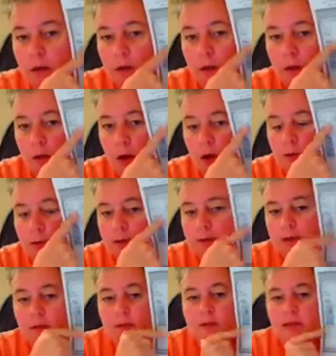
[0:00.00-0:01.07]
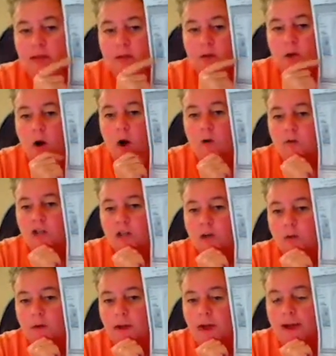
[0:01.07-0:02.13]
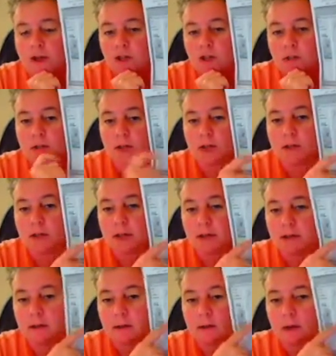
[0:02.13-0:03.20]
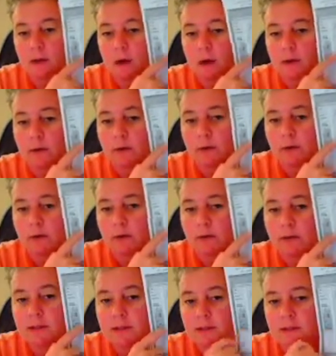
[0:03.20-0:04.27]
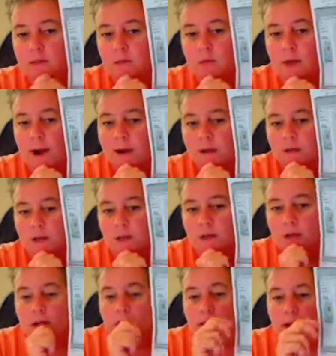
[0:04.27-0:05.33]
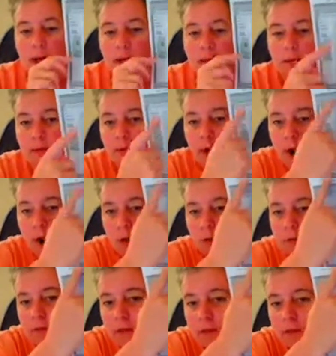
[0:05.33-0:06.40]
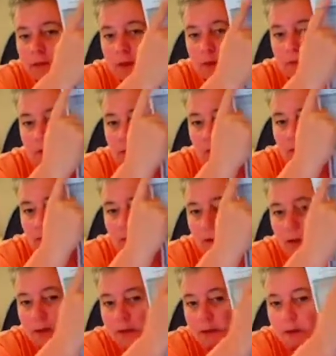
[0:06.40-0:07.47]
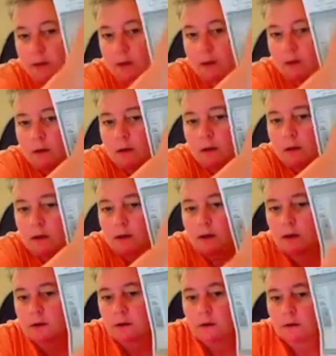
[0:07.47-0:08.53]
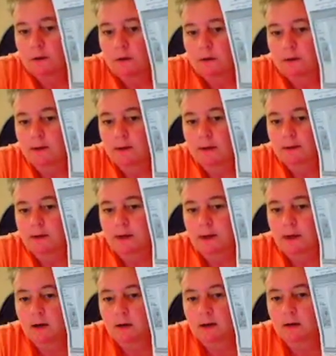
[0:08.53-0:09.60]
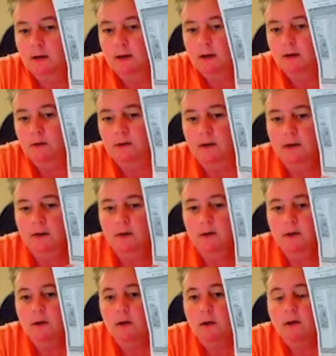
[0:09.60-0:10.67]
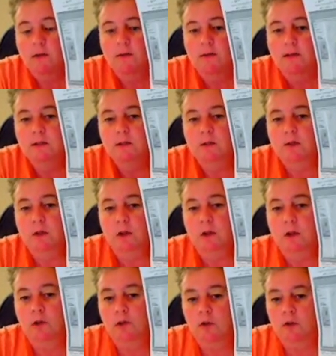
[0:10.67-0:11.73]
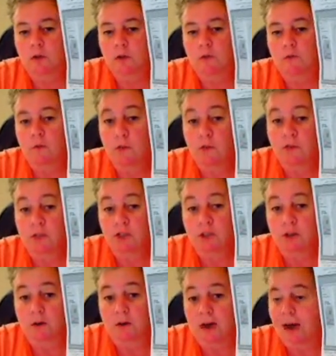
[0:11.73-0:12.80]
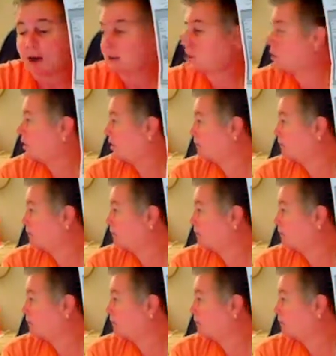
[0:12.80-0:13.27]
All these are all geocaches that's hidden along this route. And all of this stuff that I've written here and down here and here and here, these are the clues for the geocache.